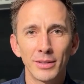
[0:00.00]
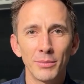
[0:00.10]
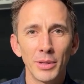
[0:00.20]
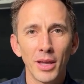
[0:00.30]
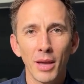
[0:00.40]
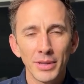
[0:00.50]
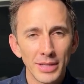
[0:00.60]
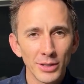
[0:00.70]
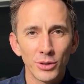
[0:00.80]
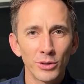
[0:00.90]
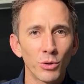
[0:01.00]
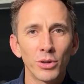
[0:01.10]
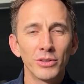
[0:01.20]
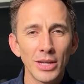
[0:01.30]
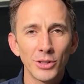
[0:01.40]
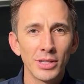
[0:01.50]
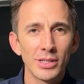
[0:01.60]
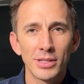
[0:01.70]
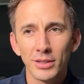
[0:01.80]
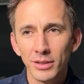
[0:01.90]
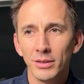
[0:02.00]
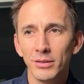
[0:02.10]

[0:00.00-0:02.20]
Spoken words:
to become intentional as organizations to